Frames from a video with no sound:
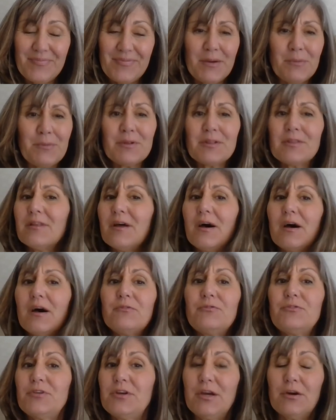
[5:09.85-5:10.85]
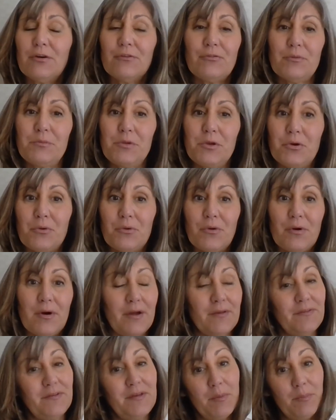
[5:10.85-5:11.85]
They would love to hear from you or
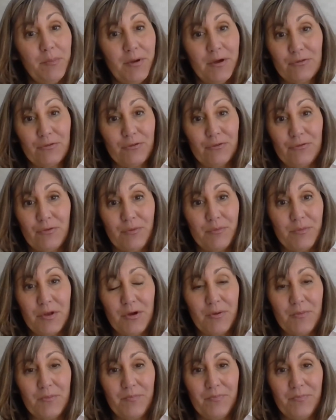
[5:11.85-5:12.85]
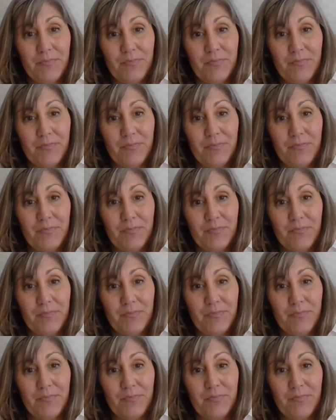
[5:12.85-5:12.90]
see a picture from you.